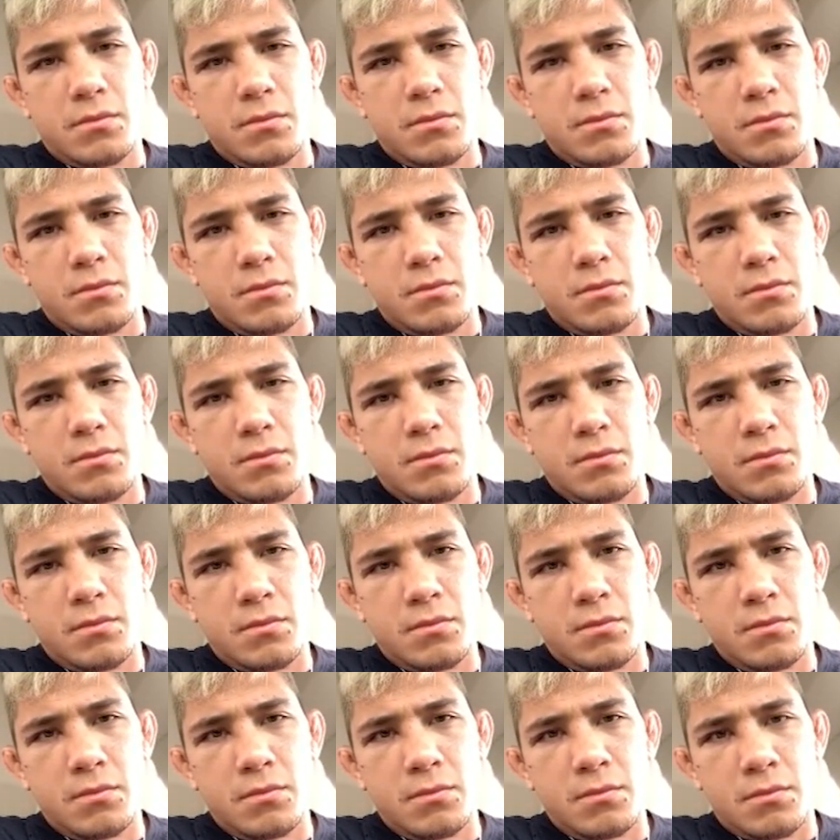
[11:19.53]

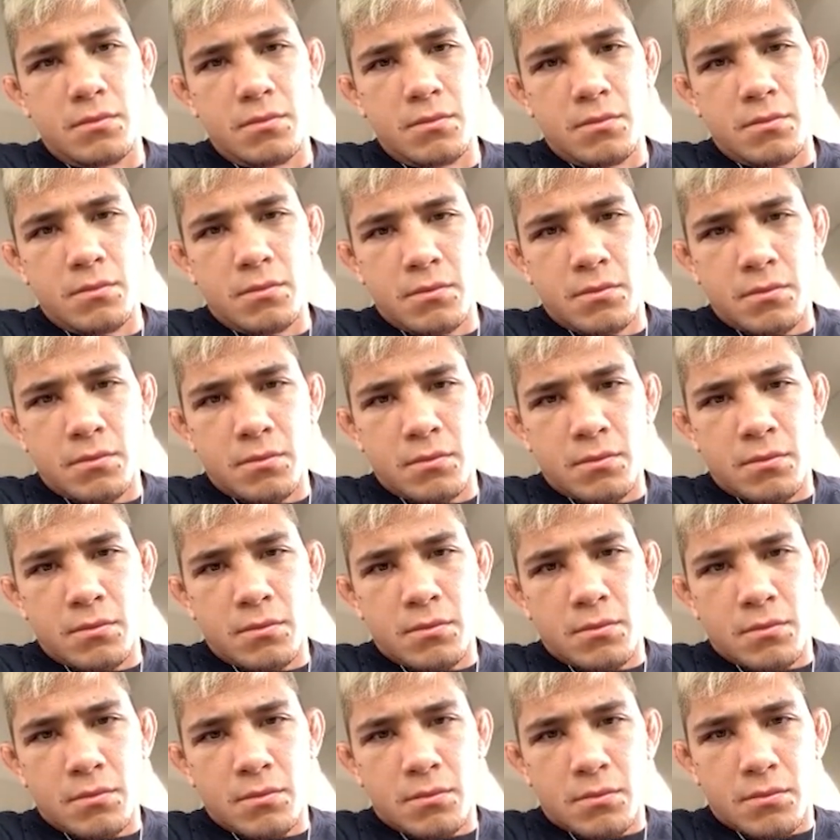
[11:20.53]

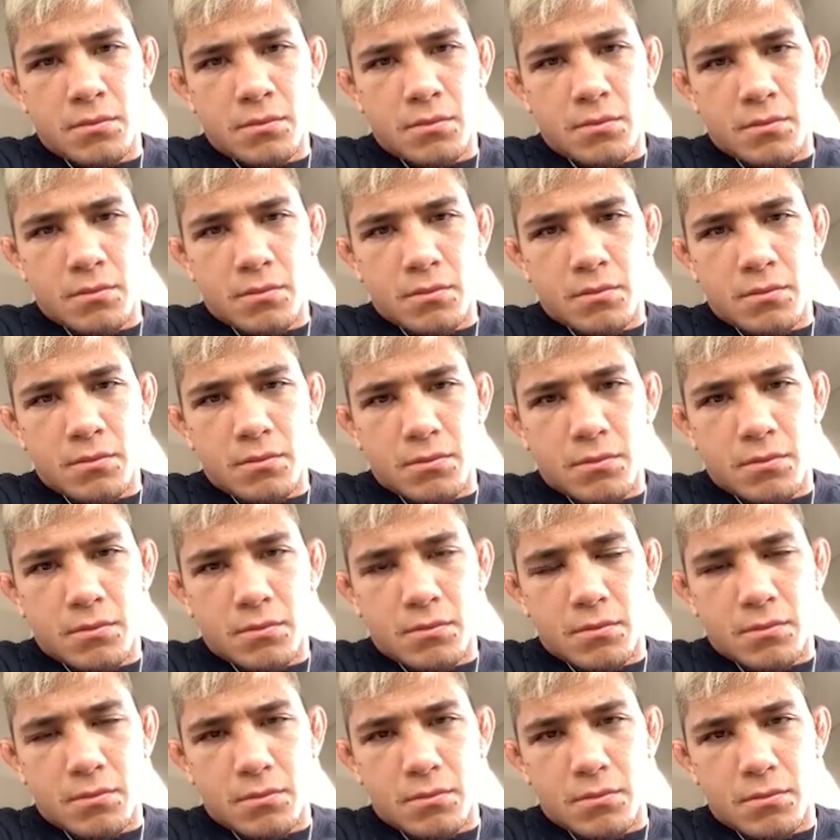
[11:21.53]

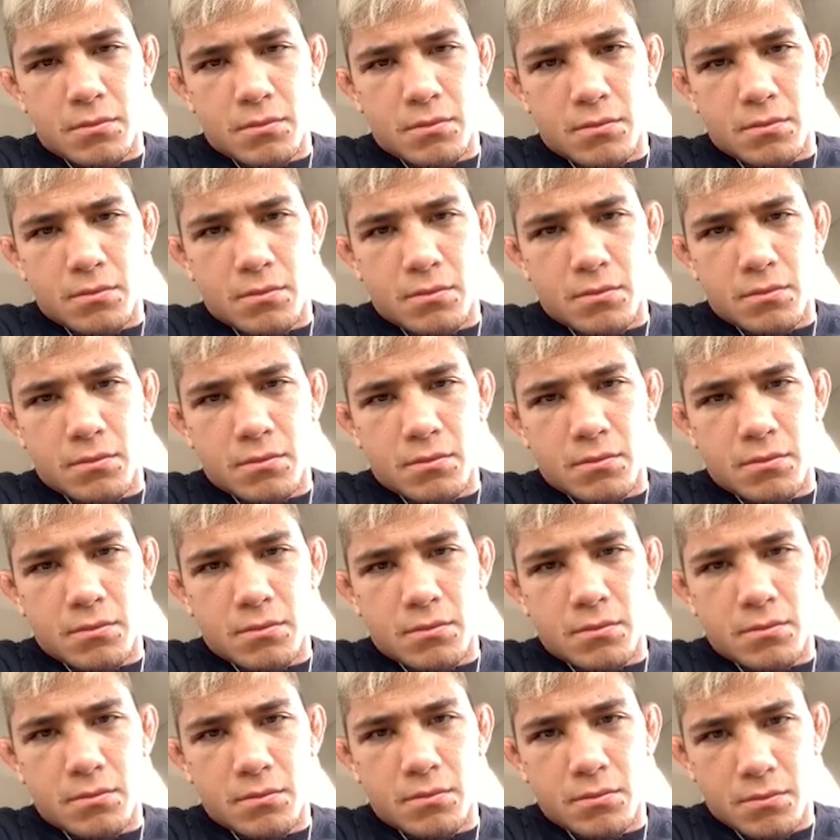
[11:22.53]

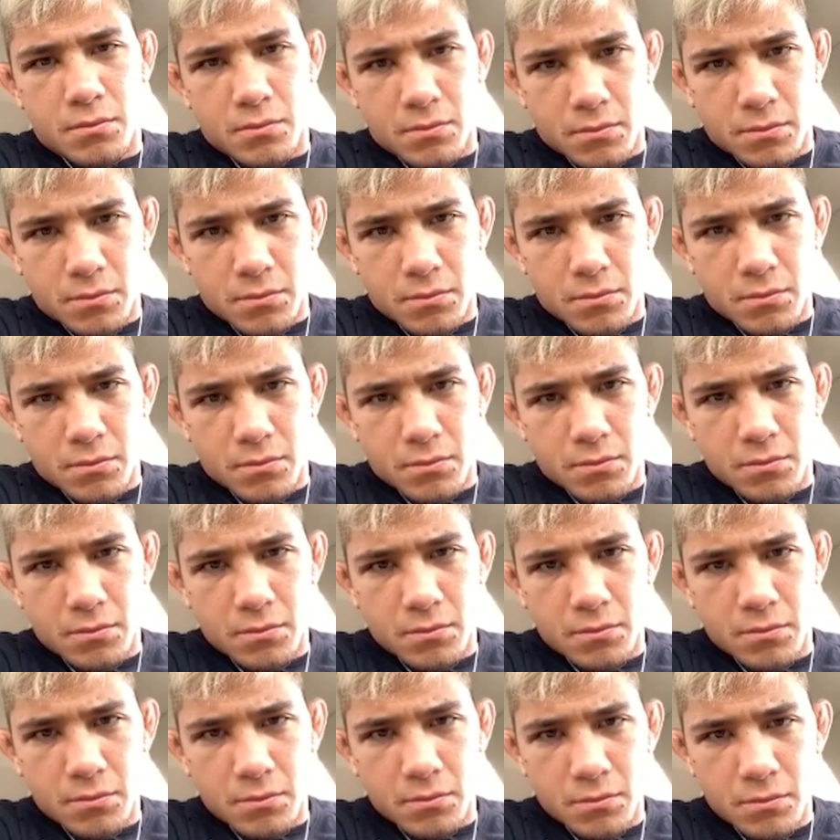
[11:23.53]

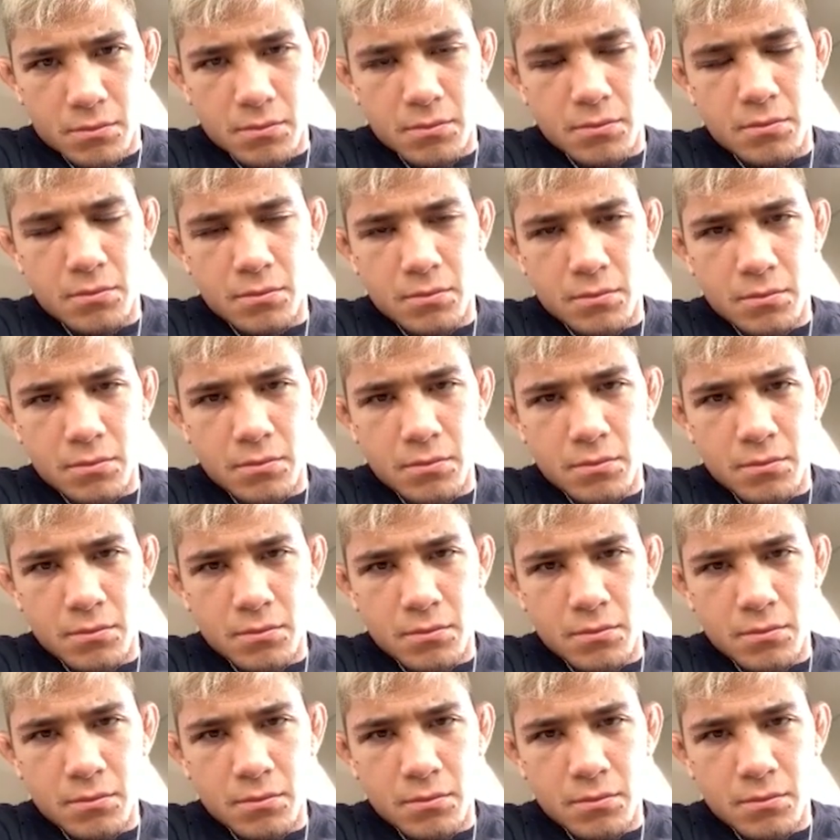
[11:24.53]
No words are spoken by the person on screen.